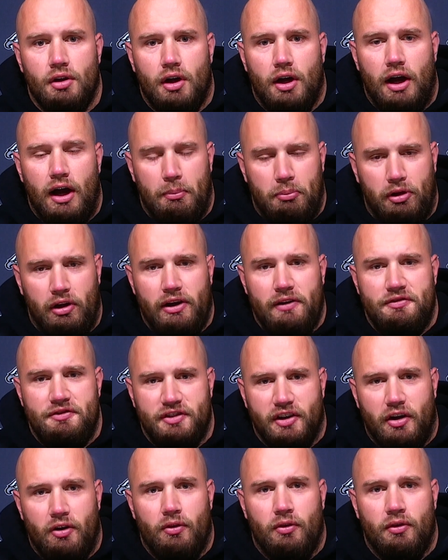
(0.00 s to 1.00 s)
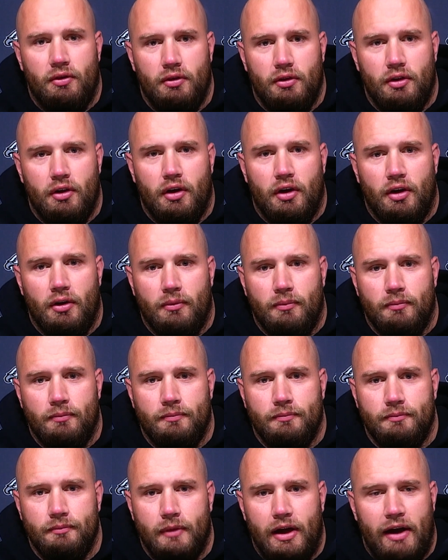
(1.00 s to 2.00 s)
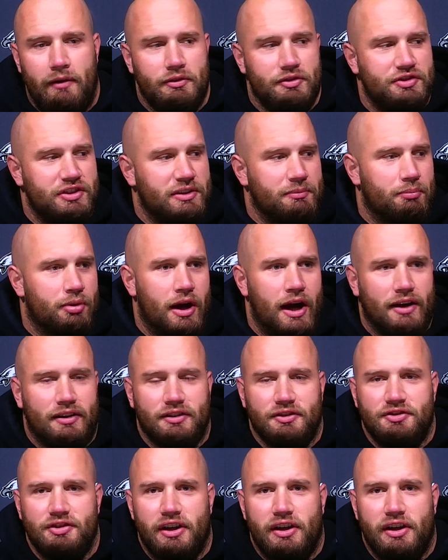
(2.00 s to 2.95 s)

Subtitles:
I believe so. Yeah. I haven't seen practice.